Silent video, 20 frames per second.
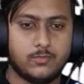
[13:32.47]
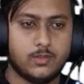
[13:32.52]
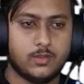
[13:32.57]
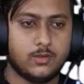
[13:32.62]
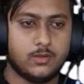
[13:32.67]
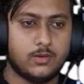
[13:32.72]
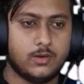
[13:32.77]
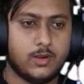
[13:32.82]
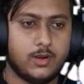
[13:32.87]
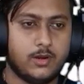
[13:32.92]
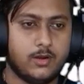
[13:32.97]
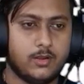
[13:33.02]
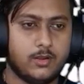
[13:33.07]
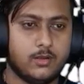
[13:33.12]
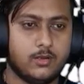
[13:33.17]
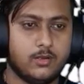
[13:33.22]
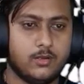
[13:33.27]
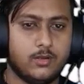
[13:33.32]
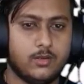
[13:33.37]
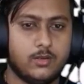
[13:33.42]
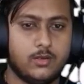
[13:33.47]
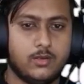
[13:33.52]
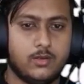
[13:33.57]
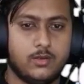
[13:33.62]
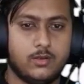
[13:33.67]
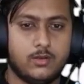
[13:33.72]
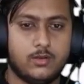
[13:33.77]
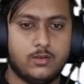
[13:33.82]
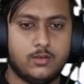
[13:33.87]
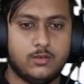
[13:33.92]
right?
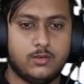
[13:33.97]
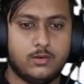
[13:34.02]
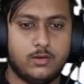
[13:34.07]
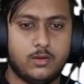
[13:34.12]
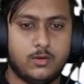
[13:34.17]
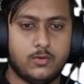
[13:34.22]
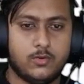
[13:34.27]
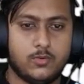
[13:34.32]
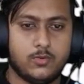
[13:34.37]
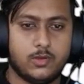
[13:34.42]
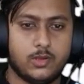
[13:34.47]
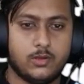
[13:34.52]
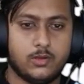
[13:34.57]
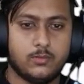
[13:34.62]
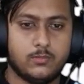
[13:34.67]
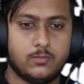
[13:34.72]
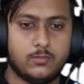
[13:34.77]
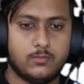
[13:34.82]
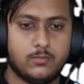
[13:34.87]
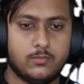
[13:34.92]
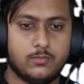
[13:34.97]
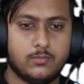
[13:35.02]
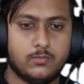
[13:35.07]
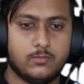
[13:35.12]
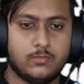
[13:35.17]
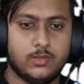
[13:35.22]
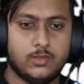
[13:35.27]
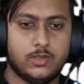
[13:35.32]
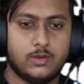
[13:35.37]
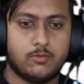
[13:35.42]
Click on OK.
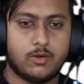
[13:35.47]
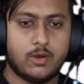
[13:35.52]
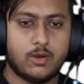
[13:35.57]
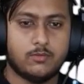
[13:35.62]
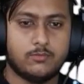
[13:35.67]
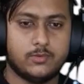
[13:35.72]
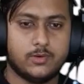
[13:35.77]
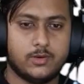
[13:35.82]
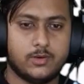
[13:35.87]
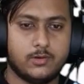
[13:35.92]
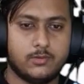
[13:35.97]
There you have it.